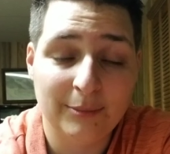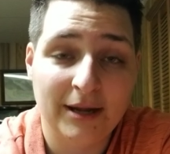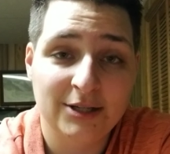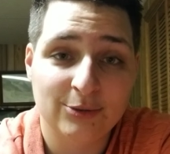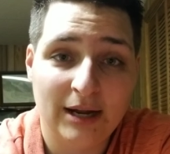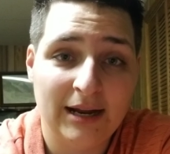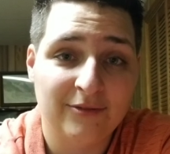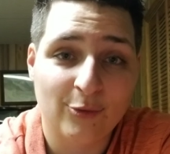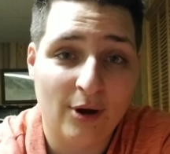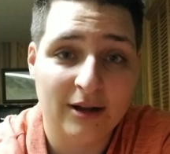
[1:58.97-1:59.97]
Mind you, I have
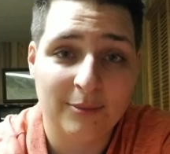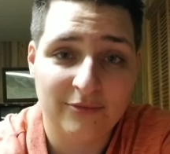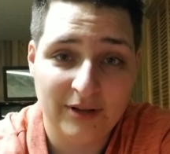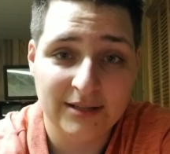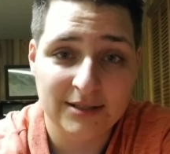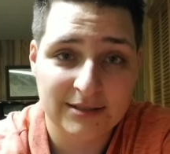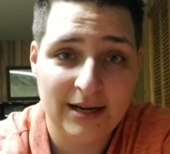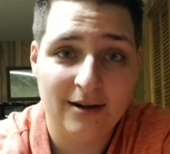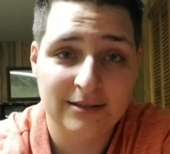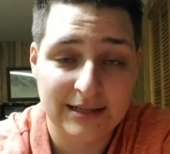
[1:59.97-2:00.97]
to walk up flights of
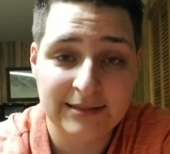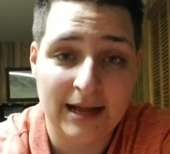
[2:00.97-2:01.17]
stairs and